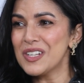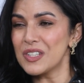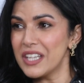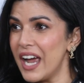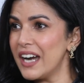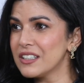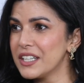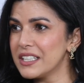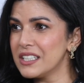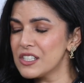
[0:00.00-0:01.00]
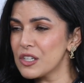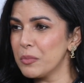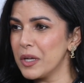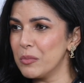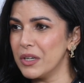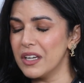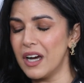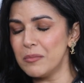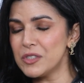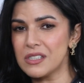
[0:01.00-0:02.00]
So they had a great teacher maybe.
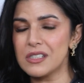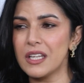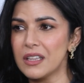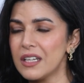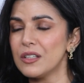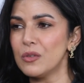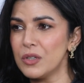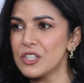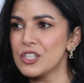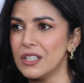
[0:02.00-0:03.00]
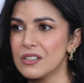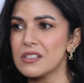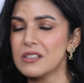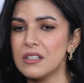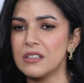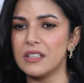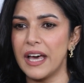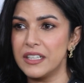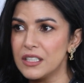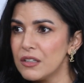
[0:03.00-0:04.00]
I'm just saying that, it changes the
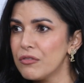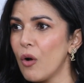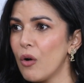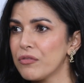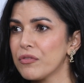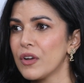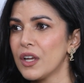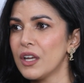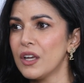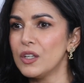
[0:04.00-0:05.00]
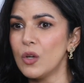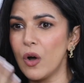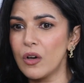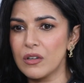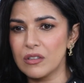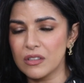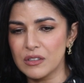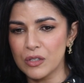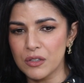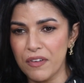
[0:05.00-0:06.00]
narrative of
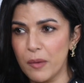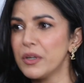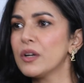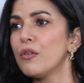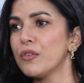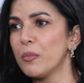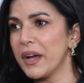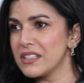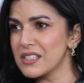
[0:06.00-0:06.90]
the fabric of your mind